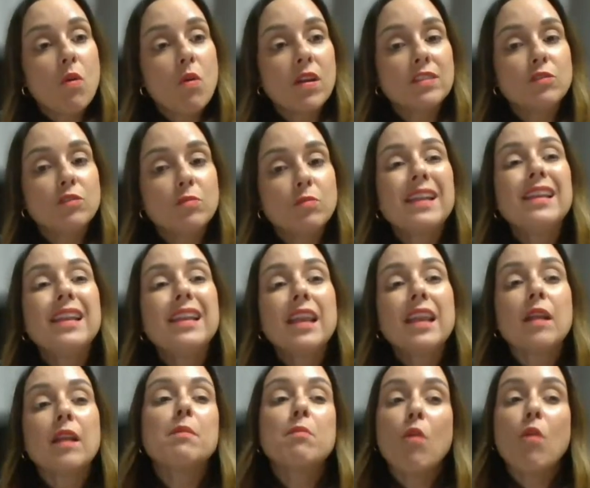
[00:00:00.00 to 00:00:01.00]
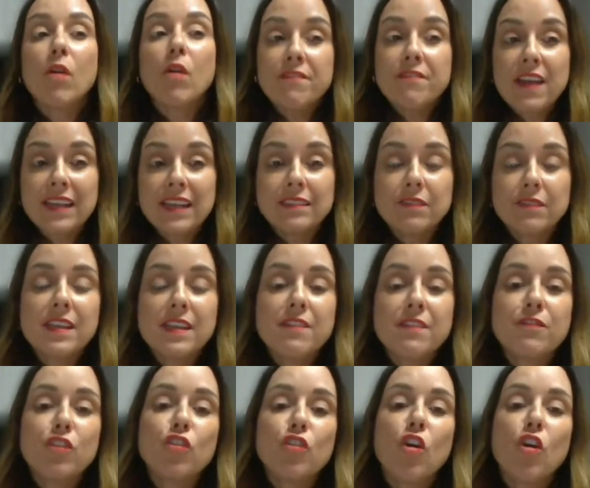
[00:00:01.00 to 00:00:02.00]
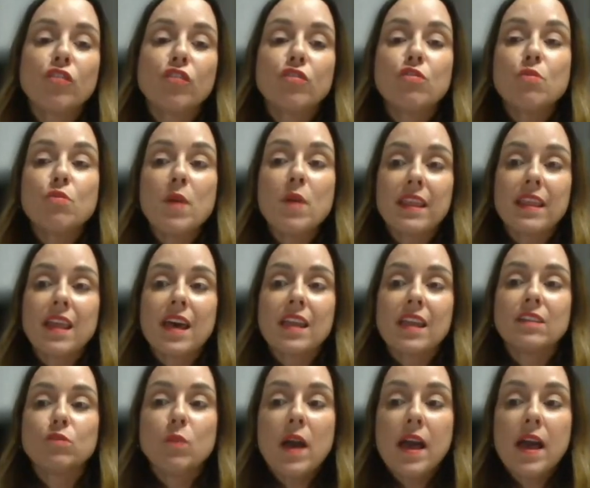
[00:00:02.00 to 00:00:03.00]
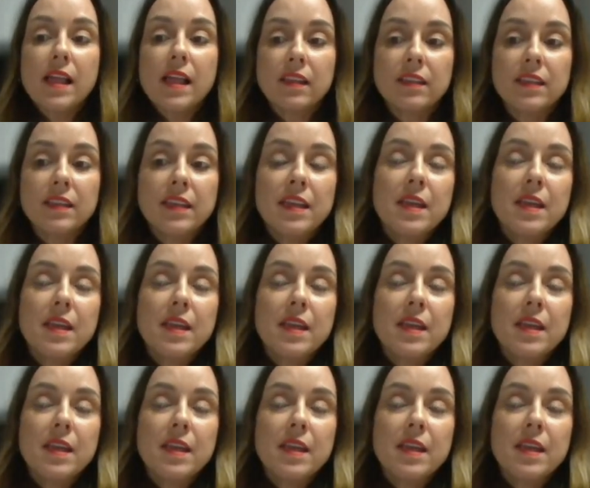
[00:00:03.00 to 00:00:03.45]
want to spend a little bit more effectively if you're not doing that as well.